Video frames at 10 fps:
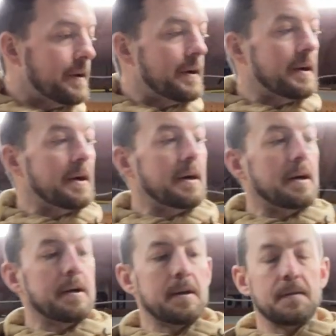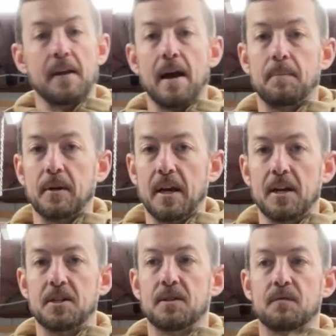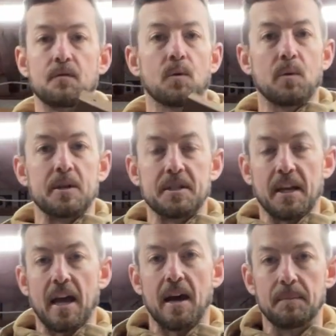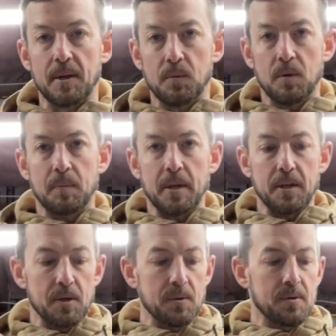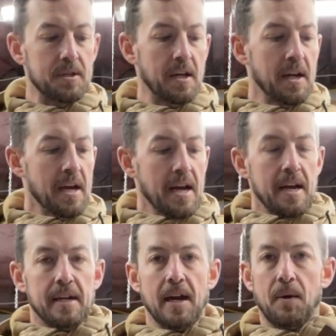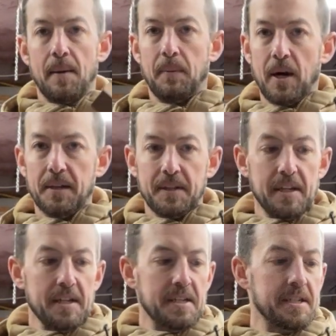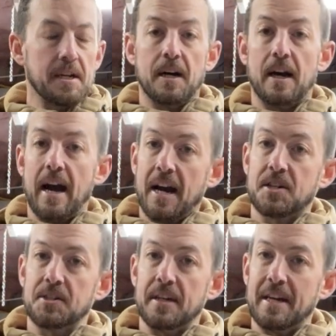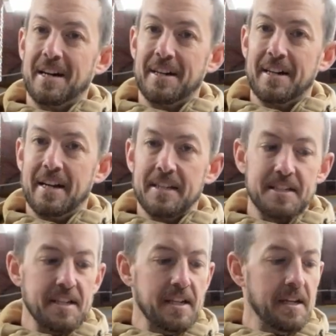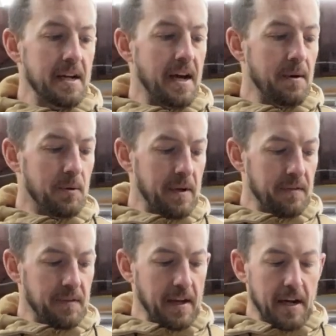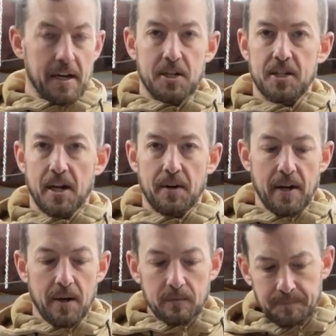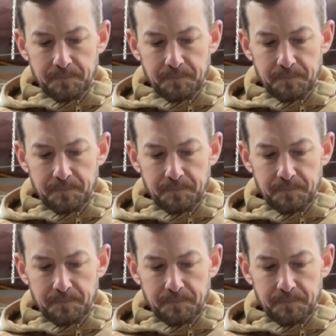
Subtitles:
the application for which the cabinet will be used. Now, I bought these actually on Etsy. I will give the guy a shout out.